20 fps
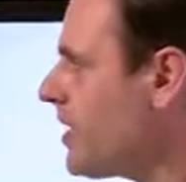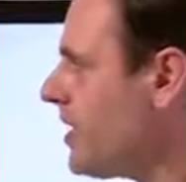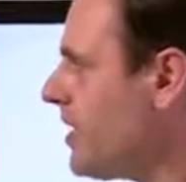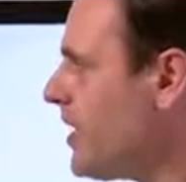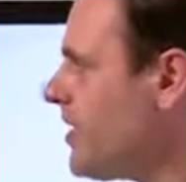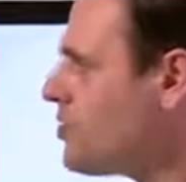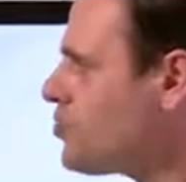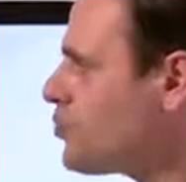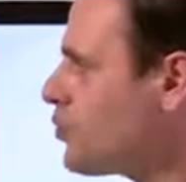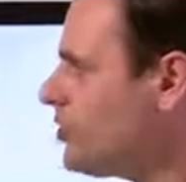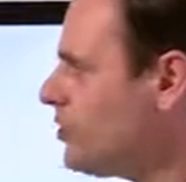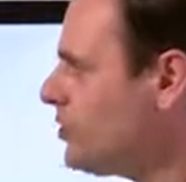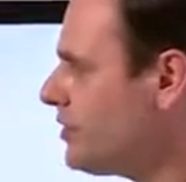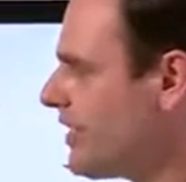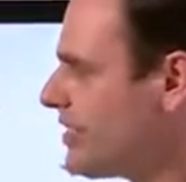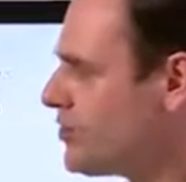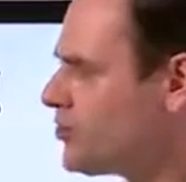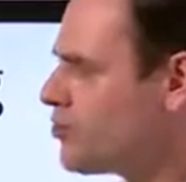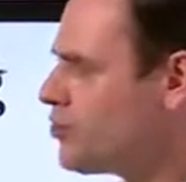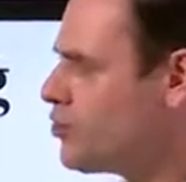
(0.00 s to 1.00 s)
H1,
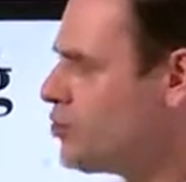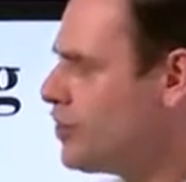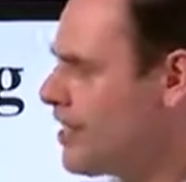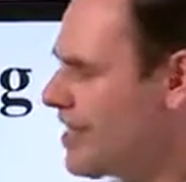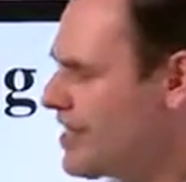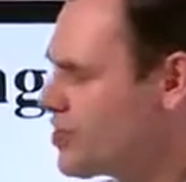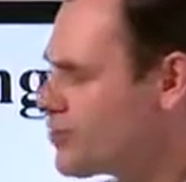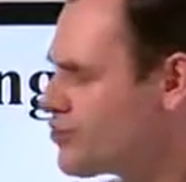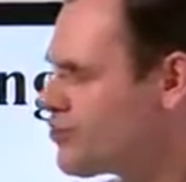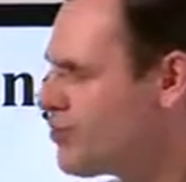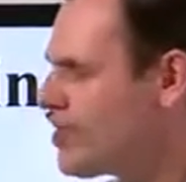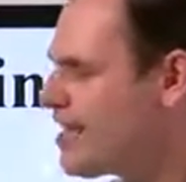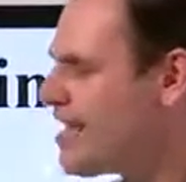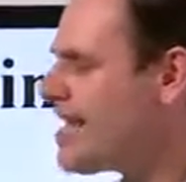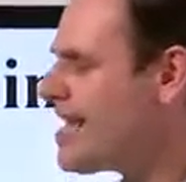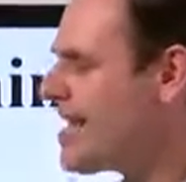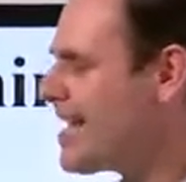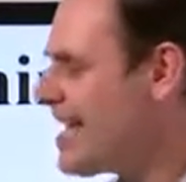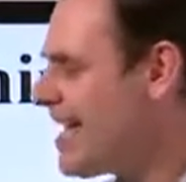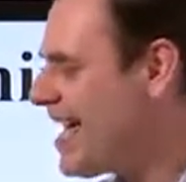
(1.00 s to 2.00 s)
H2, H3,
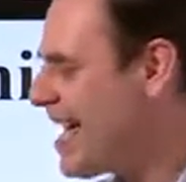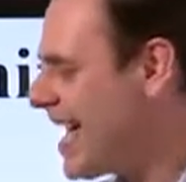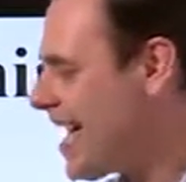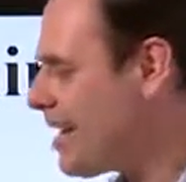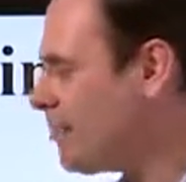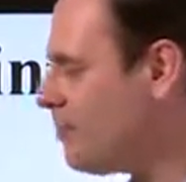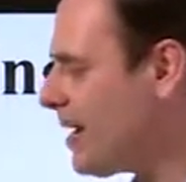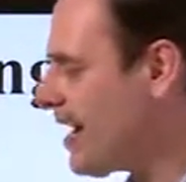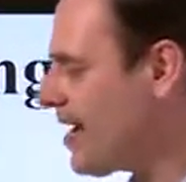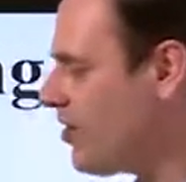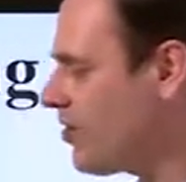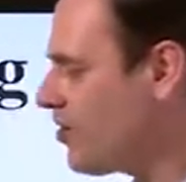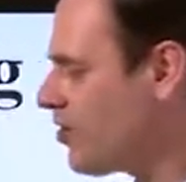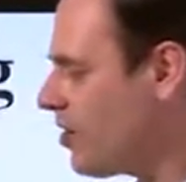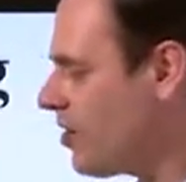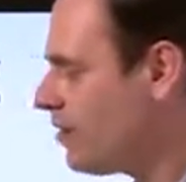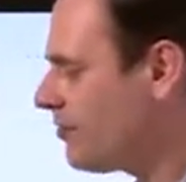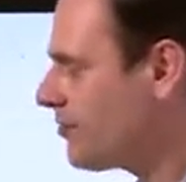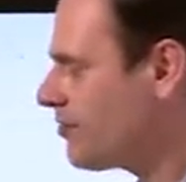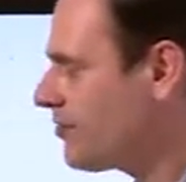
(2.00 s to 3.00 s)
and
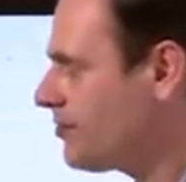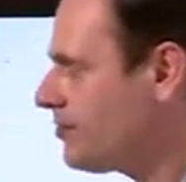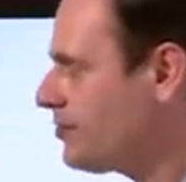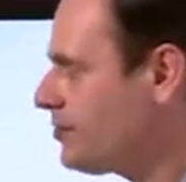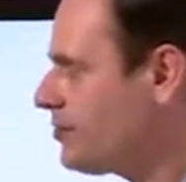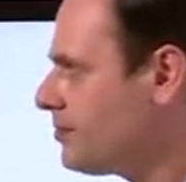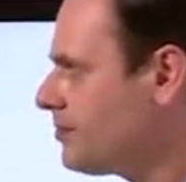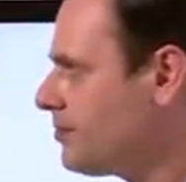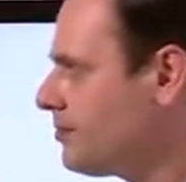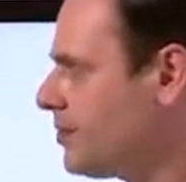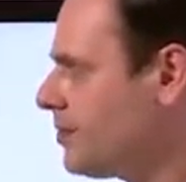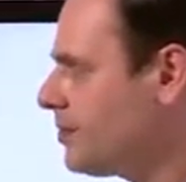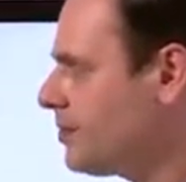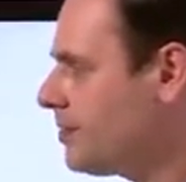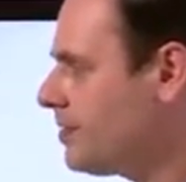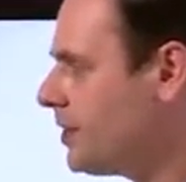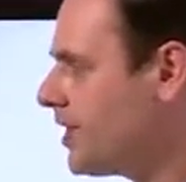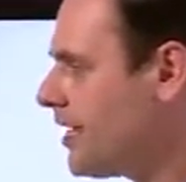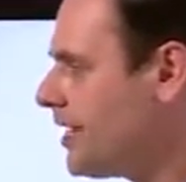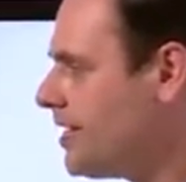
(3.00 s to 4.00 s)
paragraph.
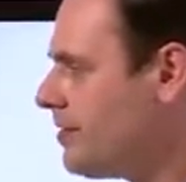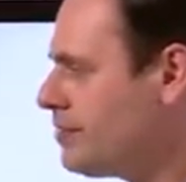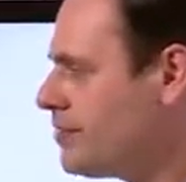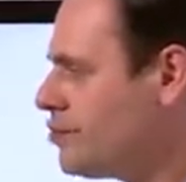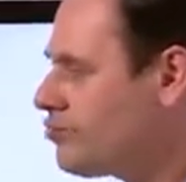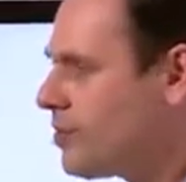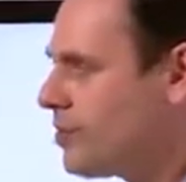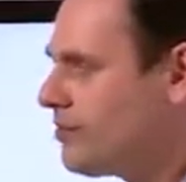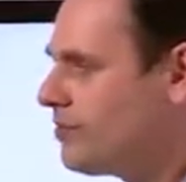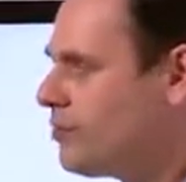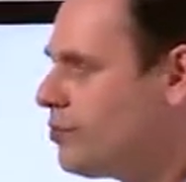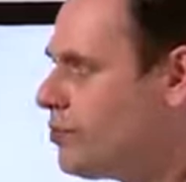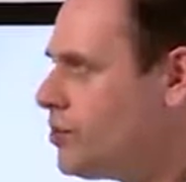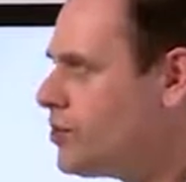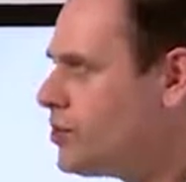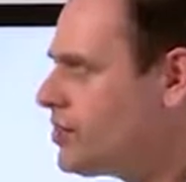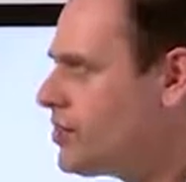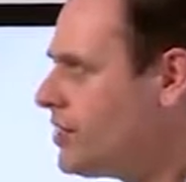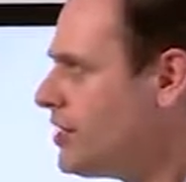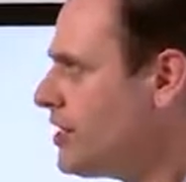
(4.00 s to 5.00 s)
Okay,
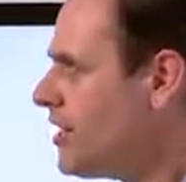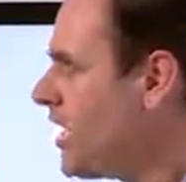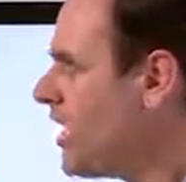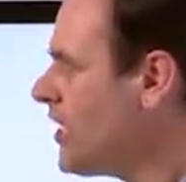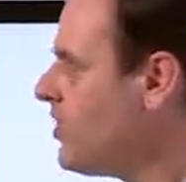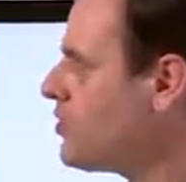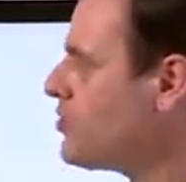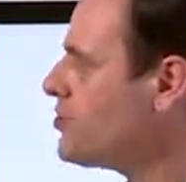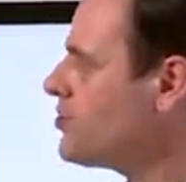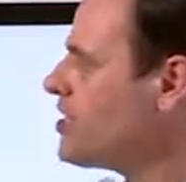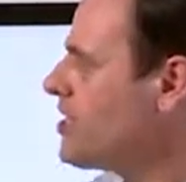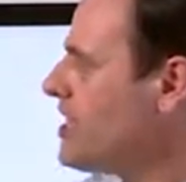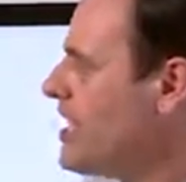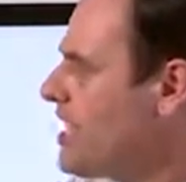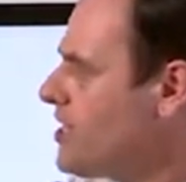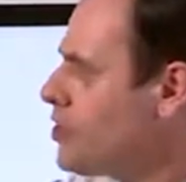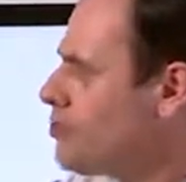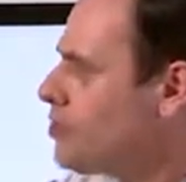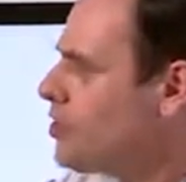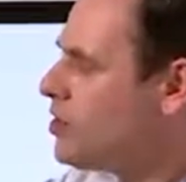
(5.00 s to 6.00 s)
straightforward. And you can see
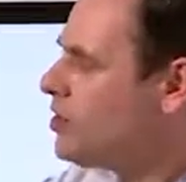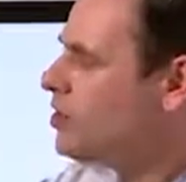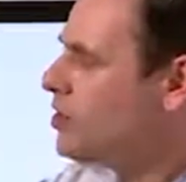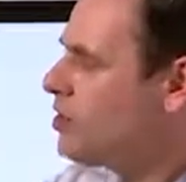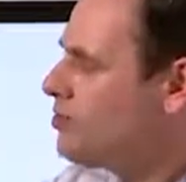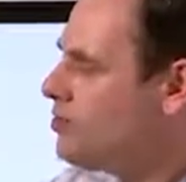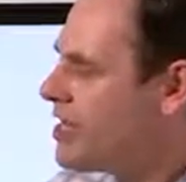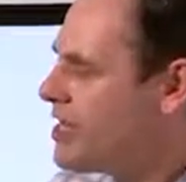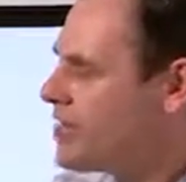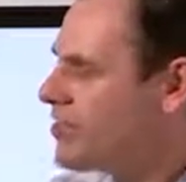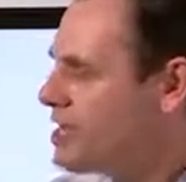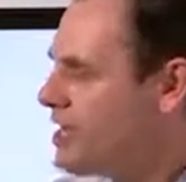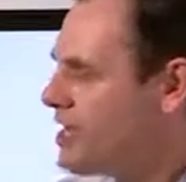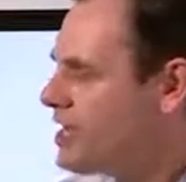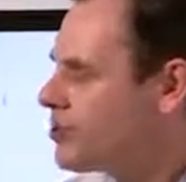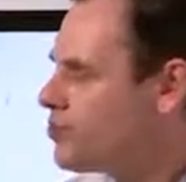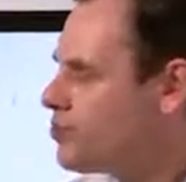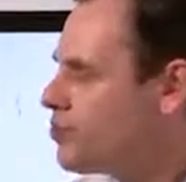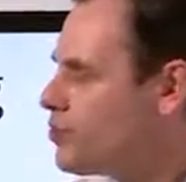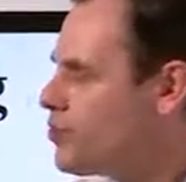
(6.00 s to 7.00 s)
H1 bigger than
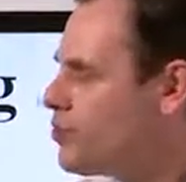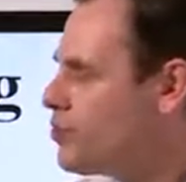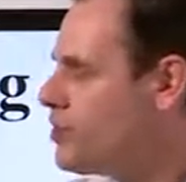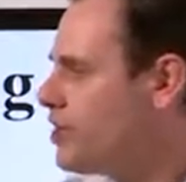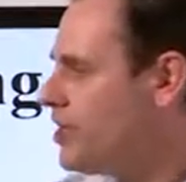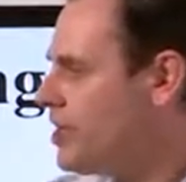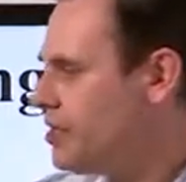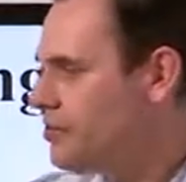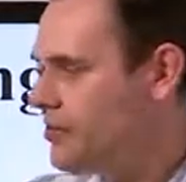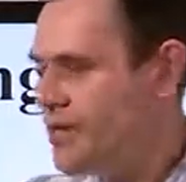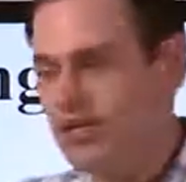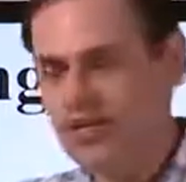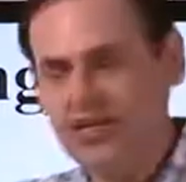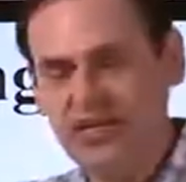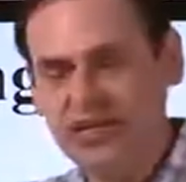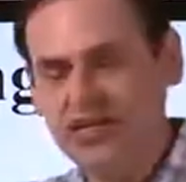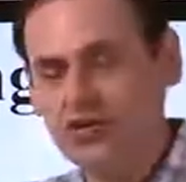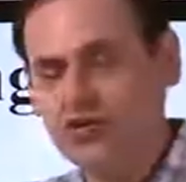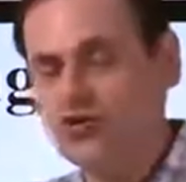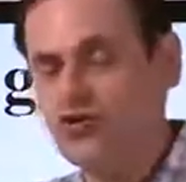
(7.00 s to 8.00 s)
H2, bigger than
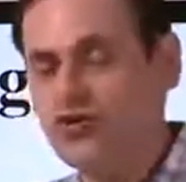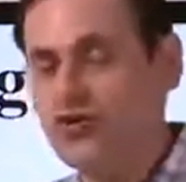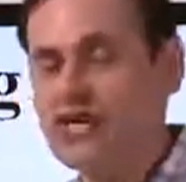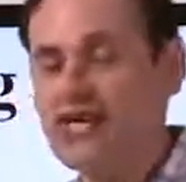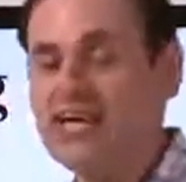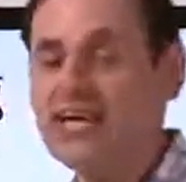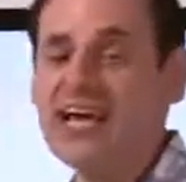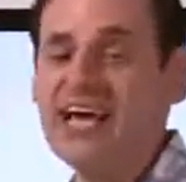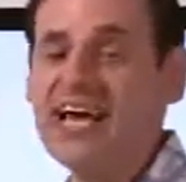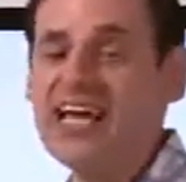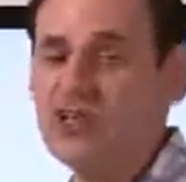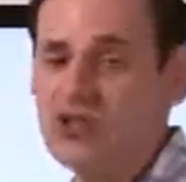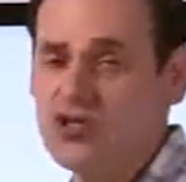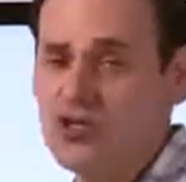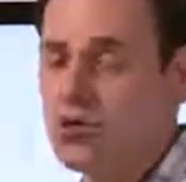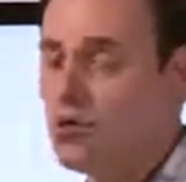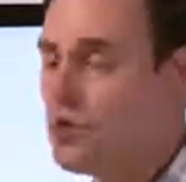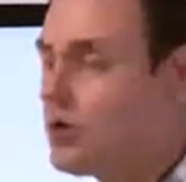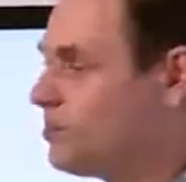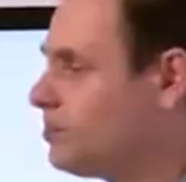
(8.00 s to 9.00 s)
H3, and
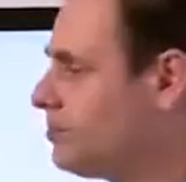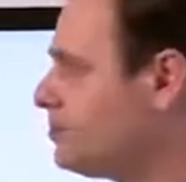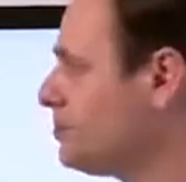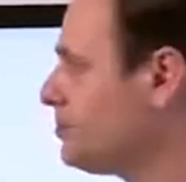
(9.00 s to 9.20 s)
so on.